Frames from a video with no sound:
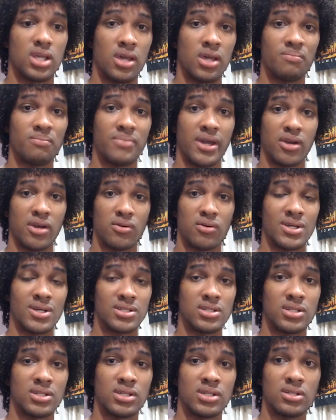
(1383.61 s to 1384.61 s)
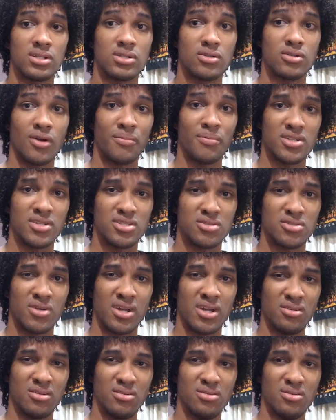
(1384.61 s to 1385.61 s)
Impact Wrestling. So I'm gonna
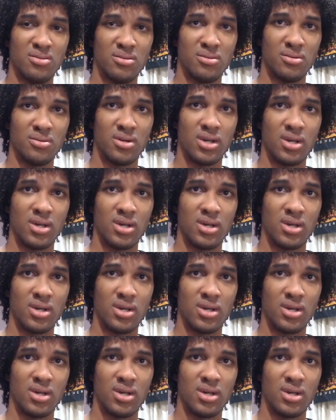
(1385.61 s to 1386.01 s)
try to do